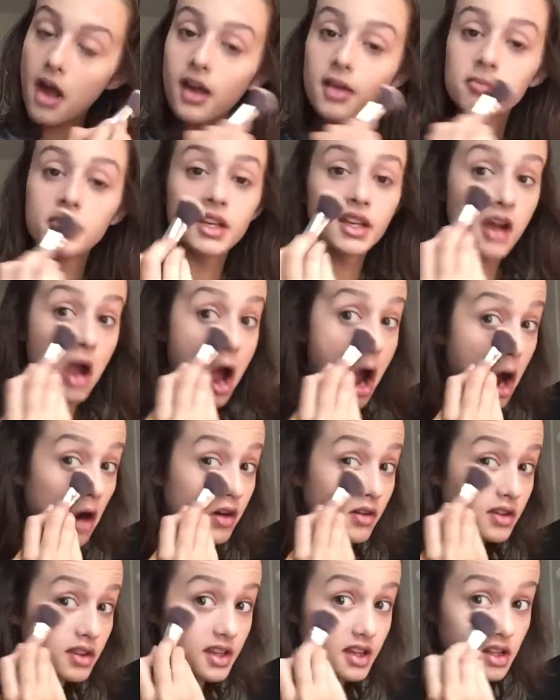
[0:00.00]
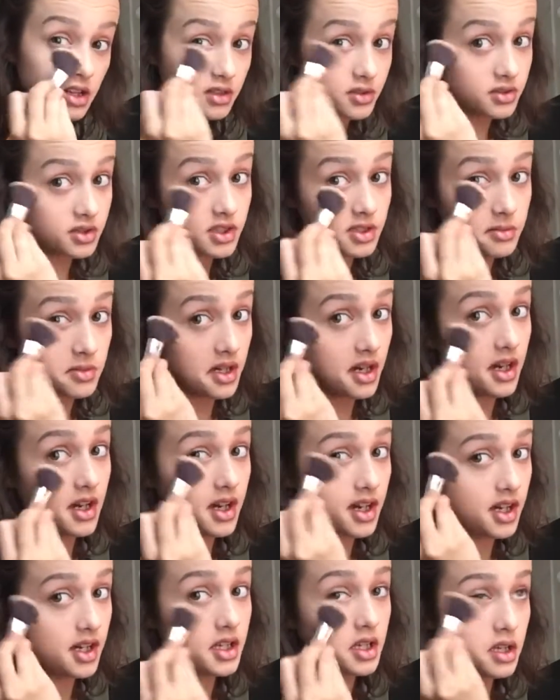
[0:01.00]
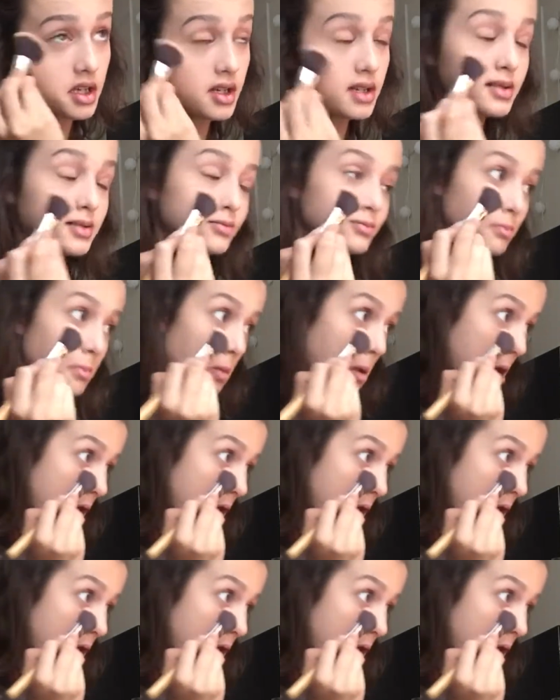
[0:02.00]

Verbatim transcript: I'm getting awkwardly close to my eye, you know.